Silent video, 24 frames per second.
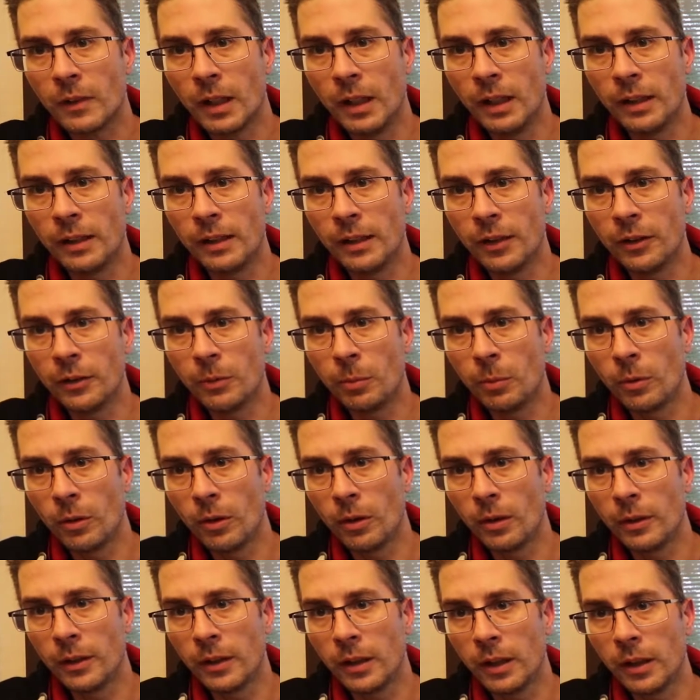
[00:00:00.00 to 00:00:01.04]
And this
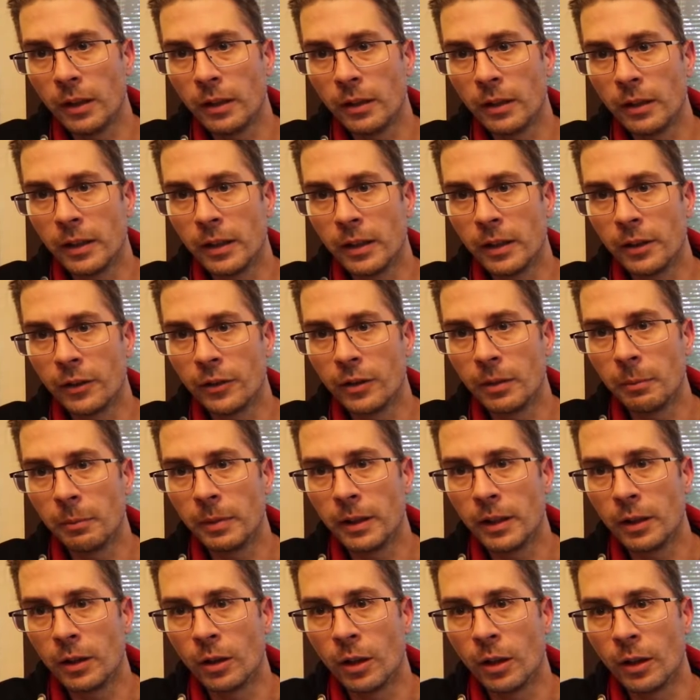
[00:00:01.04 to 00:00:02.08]
one here's the
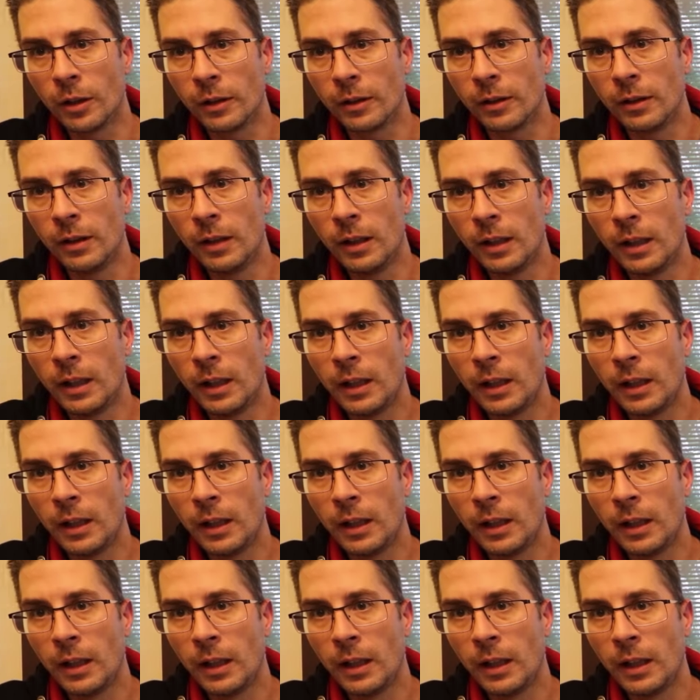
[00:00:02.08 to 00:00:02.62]
beer garden.